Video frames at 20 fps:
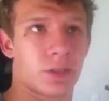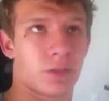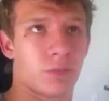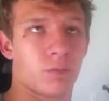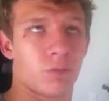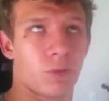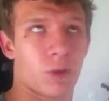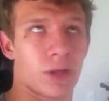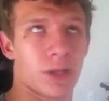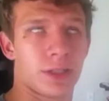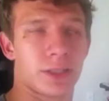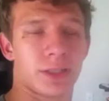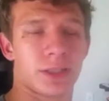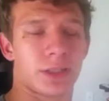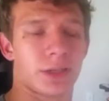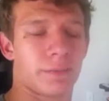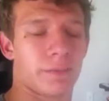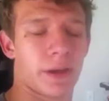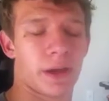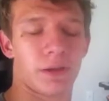
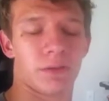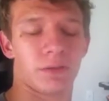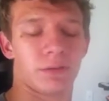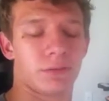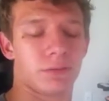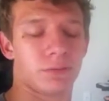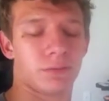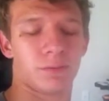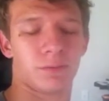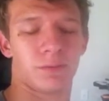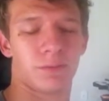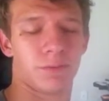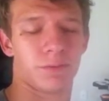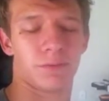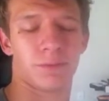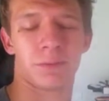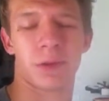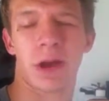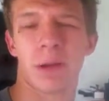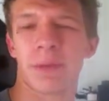was about,
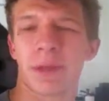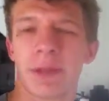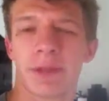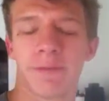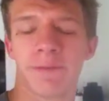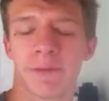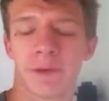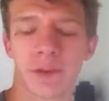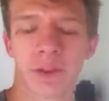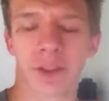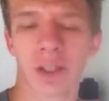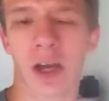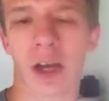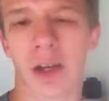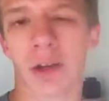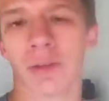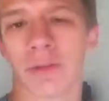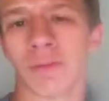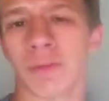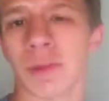probably the first
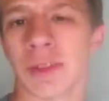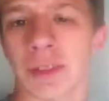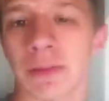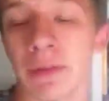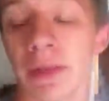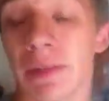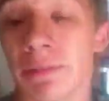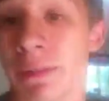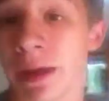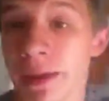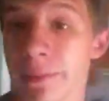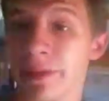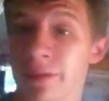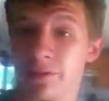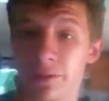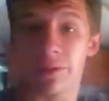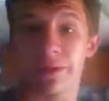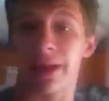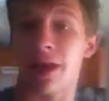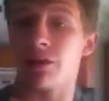talk was maybe
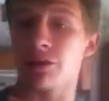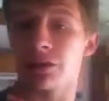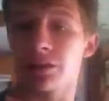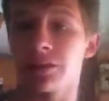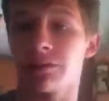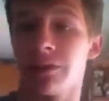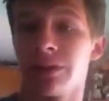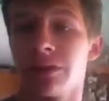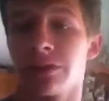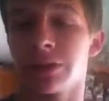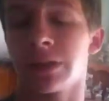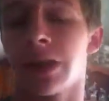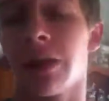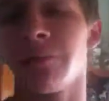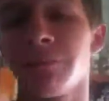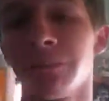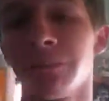even thousands of years ago.